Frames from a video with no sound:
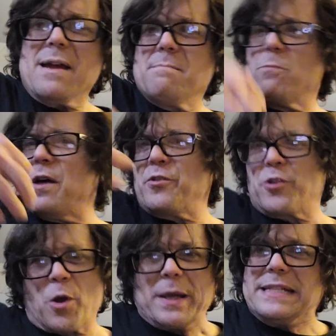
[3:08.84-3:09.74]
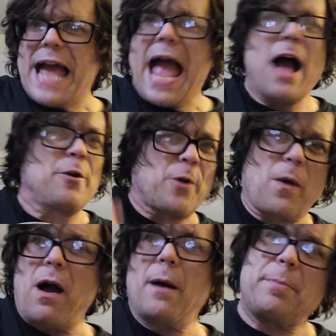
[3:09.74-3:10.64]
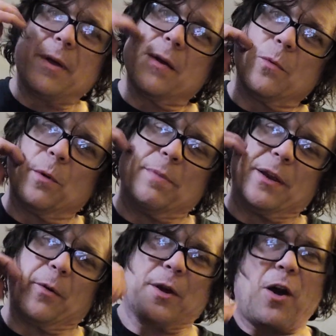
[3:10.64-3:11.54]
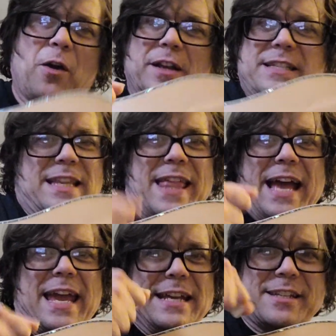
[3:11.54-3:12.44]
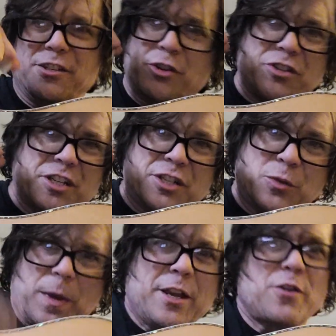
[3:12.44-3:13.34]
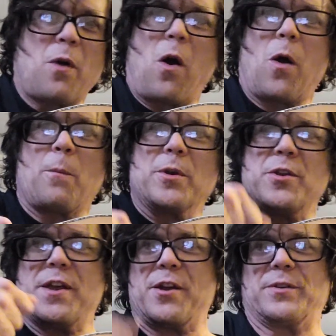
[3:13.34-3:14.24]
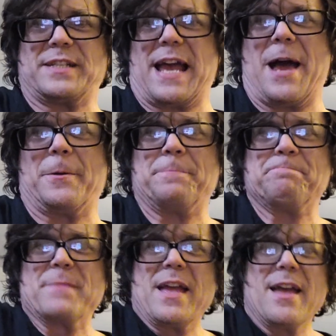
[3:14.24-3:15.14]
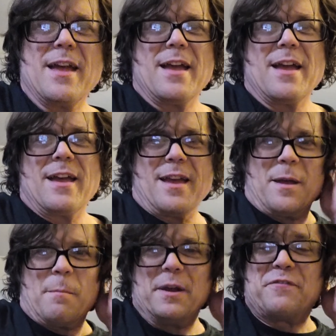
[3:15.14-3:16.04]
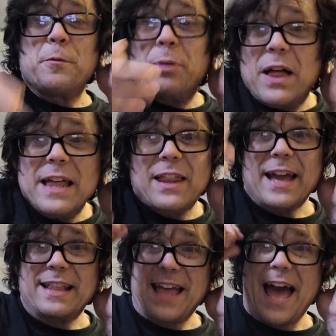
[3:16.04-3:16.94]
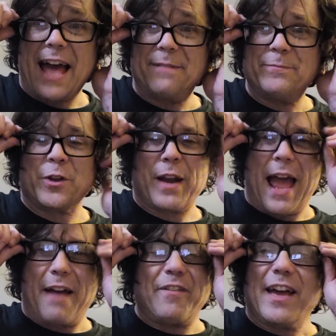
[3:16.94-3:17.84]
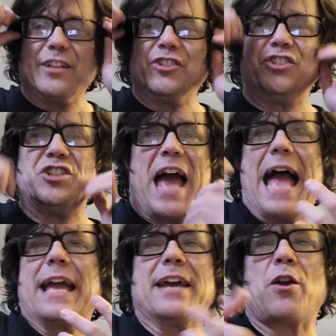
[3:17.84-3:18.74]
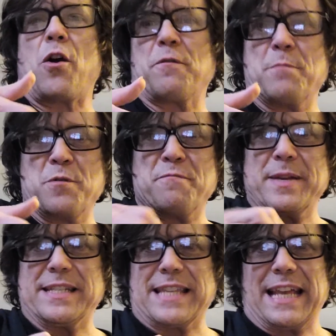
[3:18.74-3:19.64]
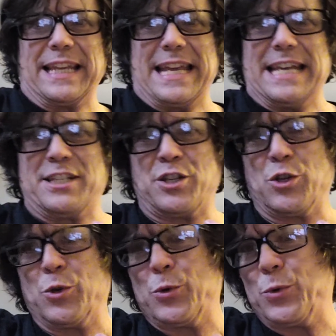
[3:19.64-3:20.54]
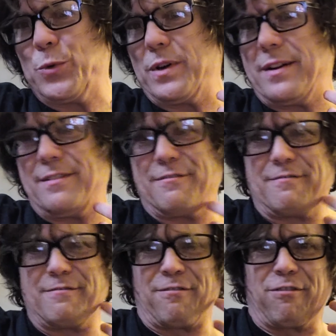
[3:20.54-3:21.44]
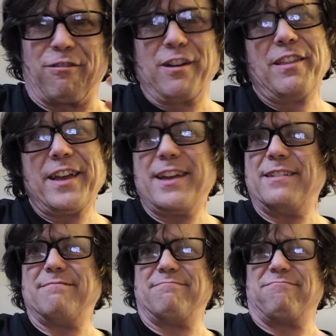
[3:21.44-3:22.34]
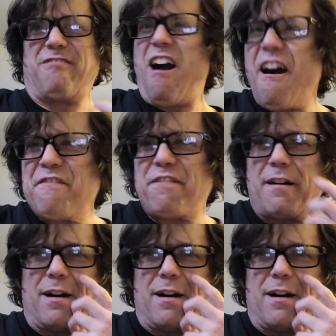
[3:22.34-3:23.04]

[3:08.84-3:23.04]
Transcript: Whether you're going down or up would be regardless in that case, because you're just swinging your arm when you hear sound. But if you play like that, you're going to have jagged arm movements that lead to really rough